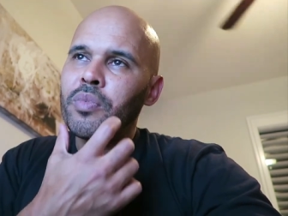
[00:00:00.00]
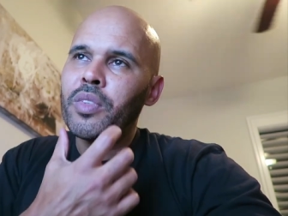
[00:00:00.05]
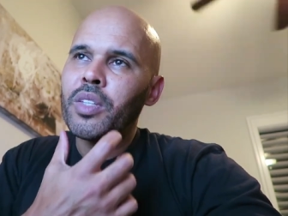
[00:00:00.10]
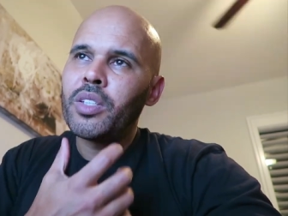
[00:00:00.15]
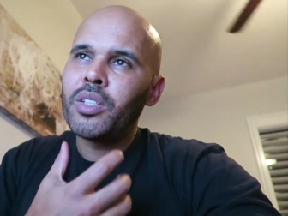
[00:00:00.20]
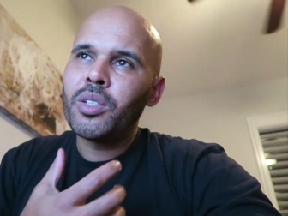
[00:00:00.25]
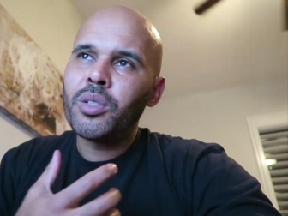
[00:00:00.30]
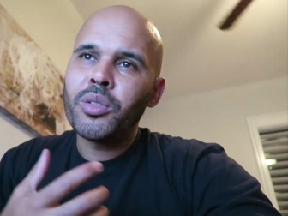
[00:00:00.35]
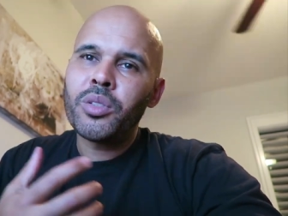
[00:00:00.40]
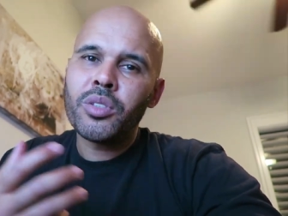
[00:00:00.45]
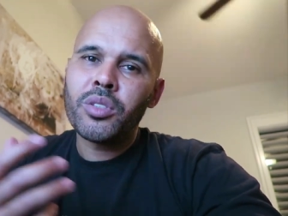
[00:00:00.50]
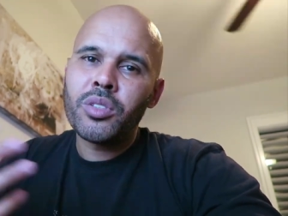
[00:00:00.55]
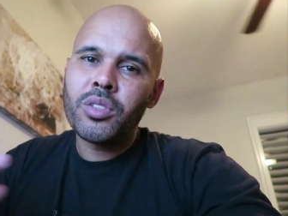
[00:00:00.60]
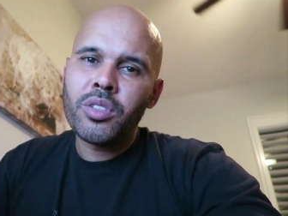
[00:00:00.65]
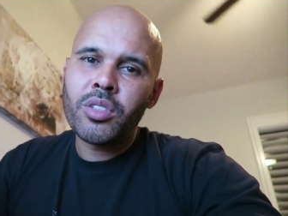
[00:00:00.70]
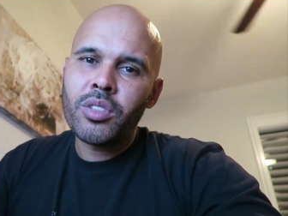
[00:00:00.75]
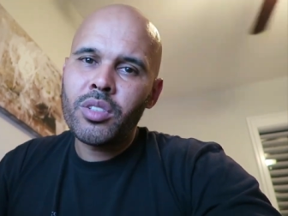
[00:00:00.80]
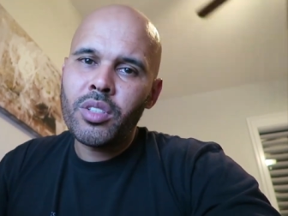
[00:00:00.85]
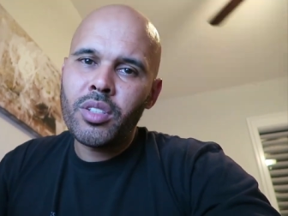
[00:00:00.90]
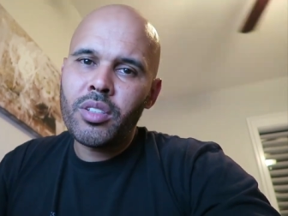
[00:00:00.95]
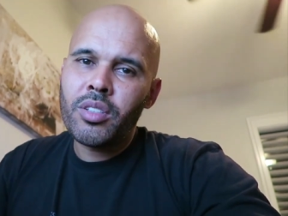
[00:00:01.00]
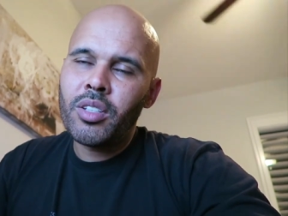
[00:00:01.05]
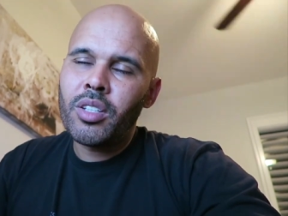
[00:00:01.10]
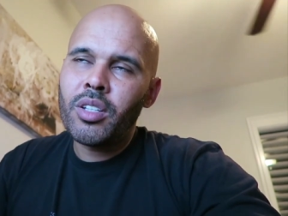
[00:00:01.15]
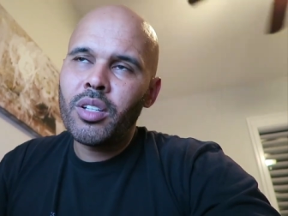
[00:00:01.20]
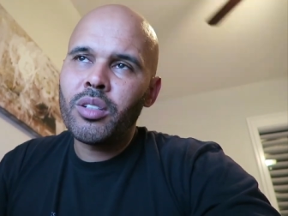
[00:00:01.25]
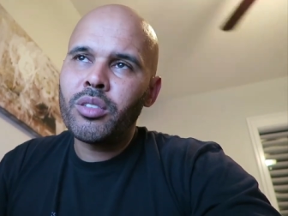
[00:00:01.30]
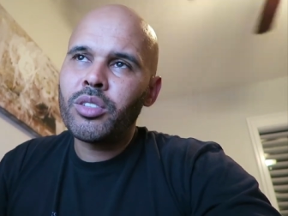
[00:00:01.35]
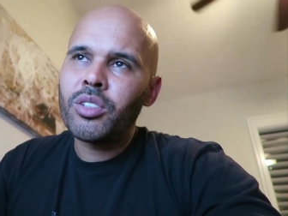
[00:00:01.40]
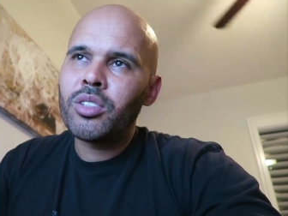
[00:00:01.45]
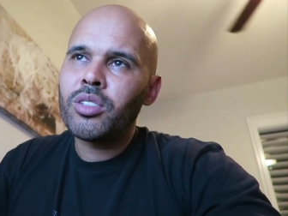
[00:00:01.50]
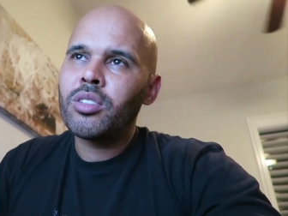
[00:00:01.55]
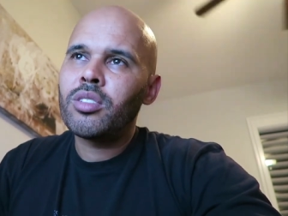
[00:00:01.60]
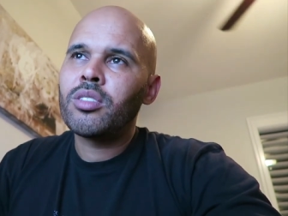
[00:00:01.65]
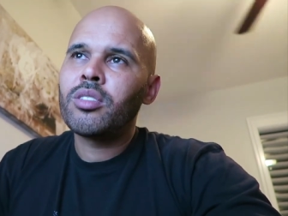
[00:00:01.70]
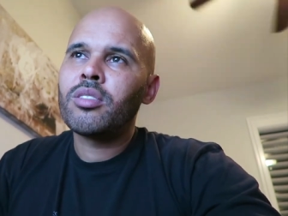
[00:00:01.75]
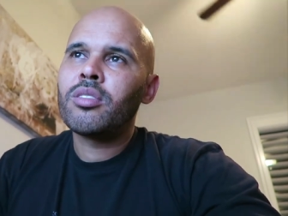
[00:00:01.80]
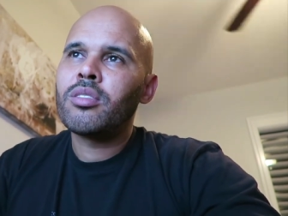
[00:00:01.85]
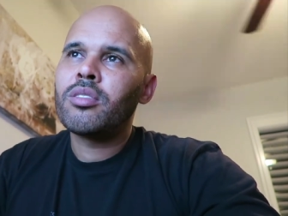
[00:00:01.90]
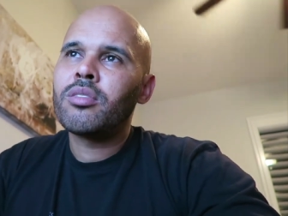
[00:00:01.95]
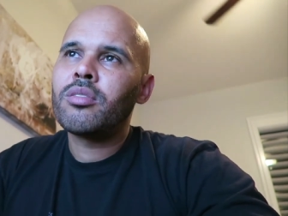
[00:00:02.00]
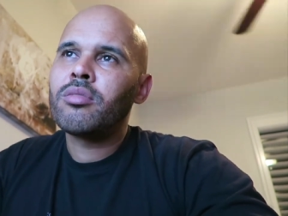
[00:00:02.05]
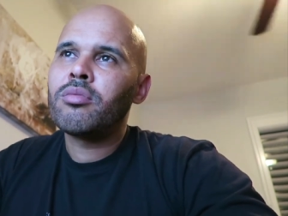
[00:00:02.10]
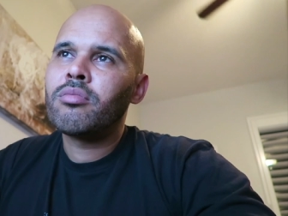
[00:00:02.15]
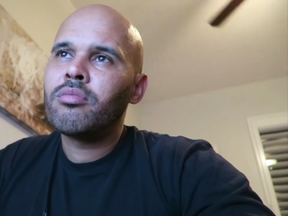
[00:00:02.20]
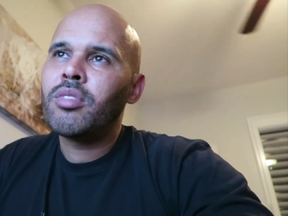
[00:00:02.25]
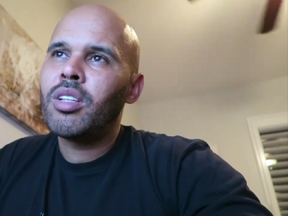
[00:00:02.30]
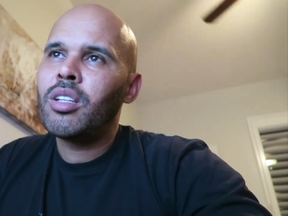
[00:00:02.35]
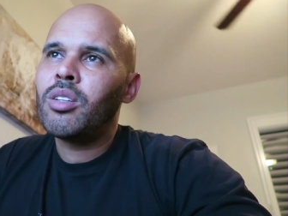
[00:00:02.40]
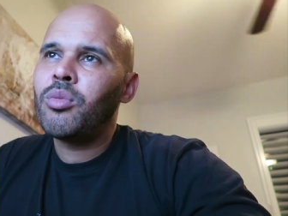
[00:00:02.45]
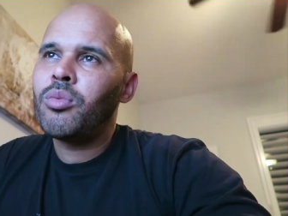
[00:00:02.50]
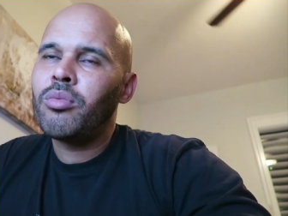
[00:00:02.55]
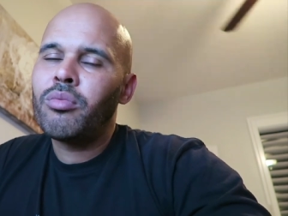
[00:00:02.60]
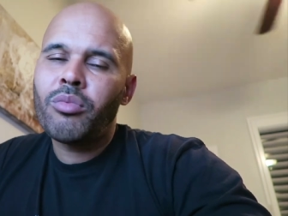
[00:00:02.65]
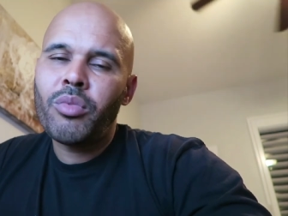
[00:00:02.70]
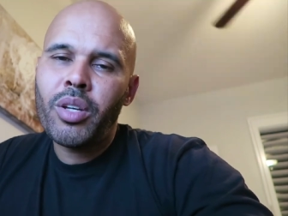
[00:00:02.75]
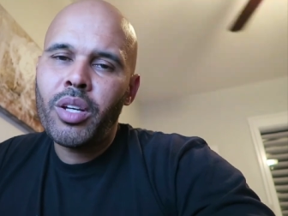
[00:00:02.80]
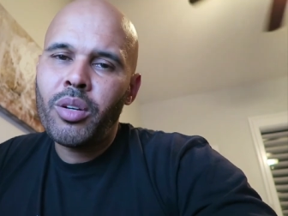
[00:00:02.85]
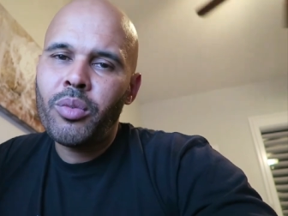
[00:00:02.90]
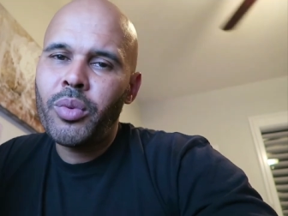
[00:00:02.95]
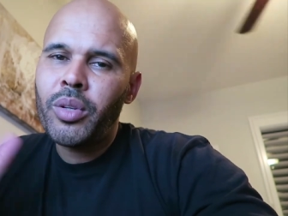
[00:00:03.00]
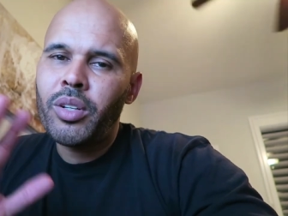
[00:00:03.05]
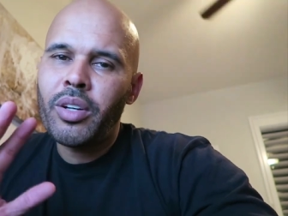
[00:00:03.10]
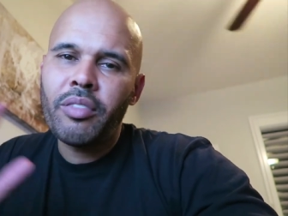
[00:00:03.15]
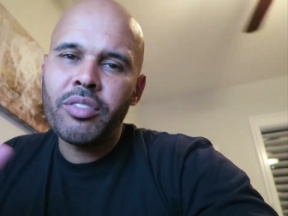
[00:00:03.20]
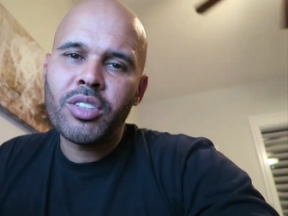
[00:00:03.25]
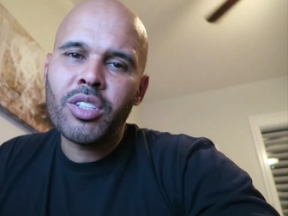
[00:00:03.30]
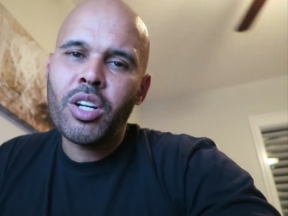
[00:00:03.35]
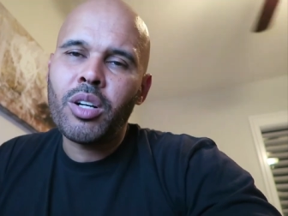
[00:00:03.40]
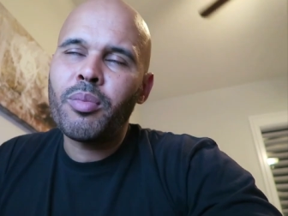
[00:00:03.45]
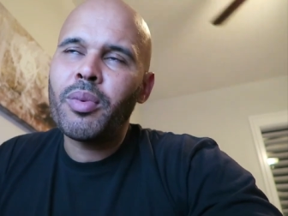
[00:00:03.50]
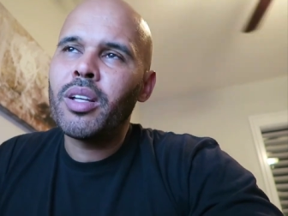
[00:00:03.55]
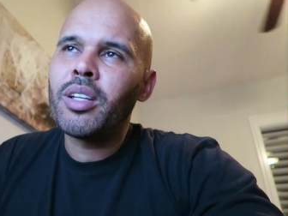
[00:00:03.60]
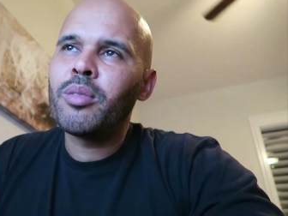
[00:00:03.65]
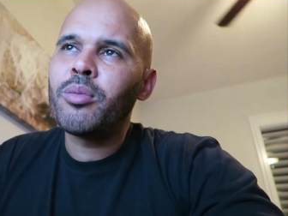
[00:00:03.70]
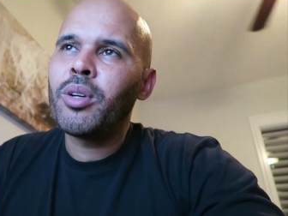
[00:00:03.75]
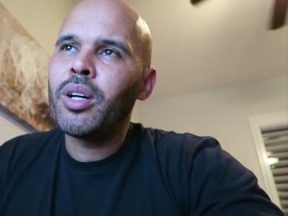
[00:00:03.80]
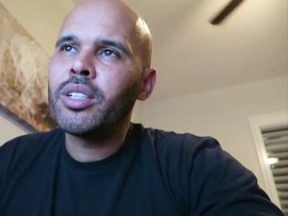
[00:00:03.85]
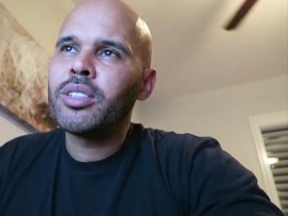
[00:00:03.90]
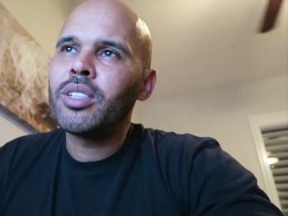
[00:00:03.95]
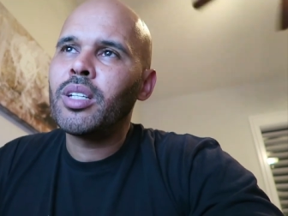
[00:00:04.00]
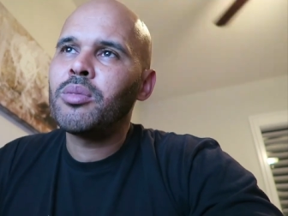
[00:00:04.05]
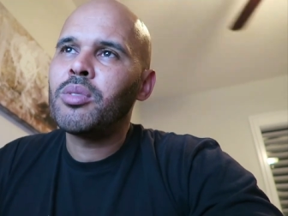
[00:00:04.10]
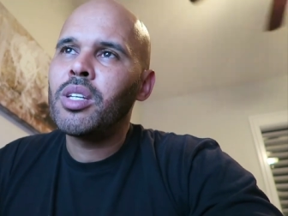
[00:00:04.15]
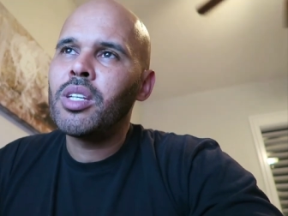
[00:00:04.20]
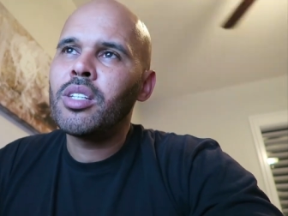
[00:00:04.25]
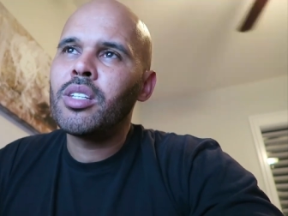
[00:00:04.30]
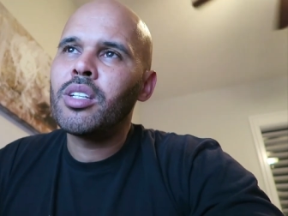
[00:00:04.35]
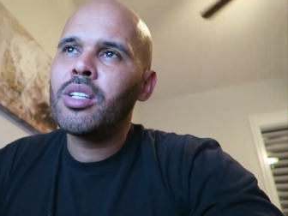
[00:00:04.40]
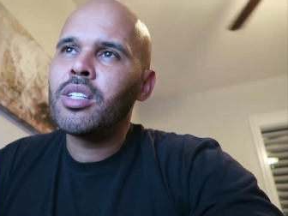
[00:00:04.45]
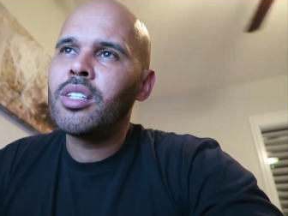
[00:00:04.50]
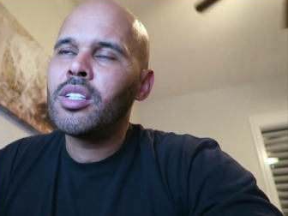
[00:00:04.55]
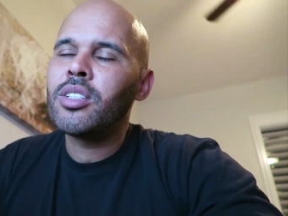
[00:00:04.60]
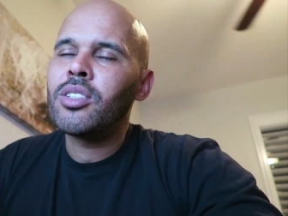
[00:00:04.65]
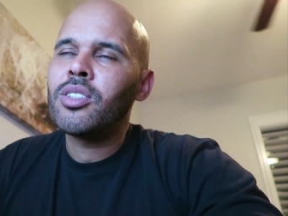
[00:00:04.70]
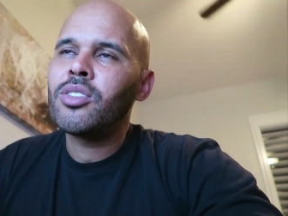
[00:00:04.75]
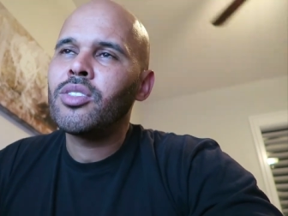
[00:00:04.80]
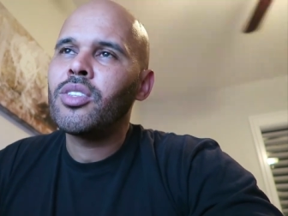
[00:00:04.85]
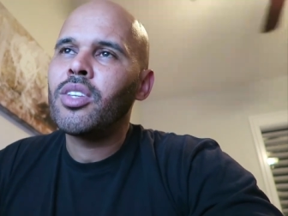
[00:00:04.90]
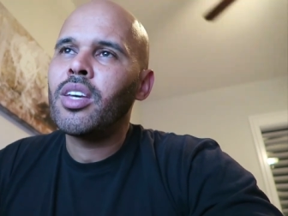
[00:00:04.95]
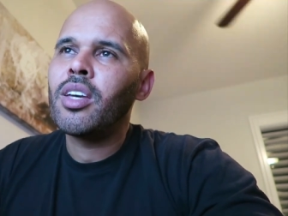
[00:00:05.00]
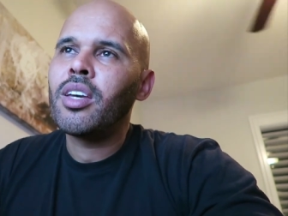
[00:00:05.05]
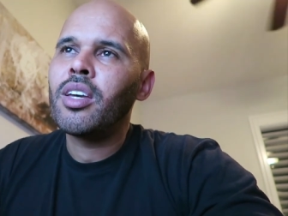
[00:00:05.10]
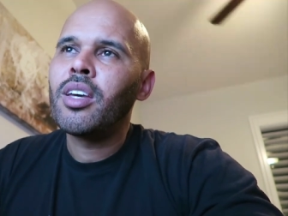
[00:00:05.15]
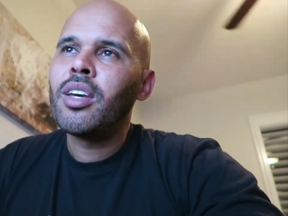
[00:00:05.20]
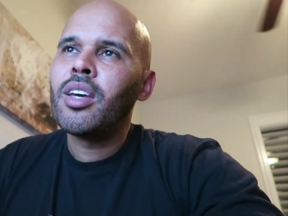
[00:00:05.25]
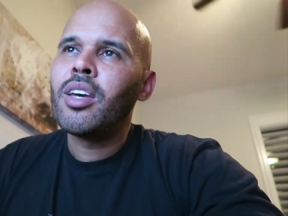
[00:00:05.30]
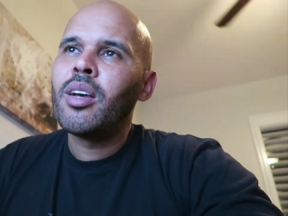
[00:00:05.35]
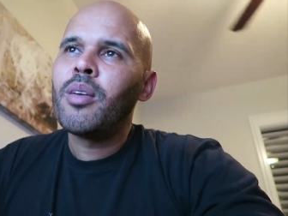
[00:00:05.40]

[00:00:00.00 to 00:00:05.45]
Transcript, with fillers: the dude is you know just he, we we don't have to talk about LeBron James. He he does his thing.